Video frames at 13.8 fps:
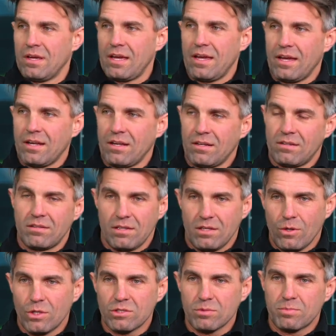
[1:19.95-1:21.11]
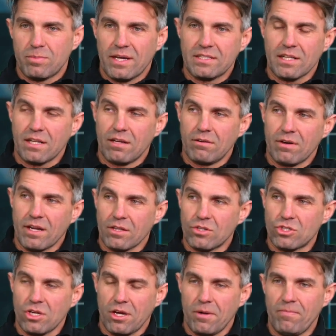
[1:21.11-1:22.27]
And US was basically running the
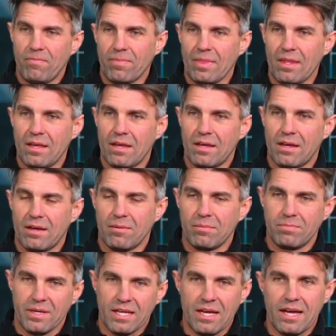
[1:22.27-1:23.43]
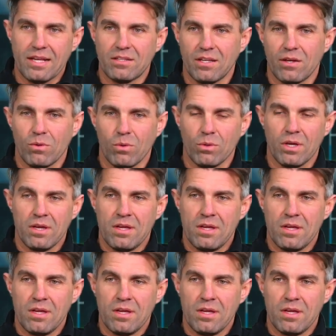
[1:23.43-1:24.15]
show, being an 18-year-old.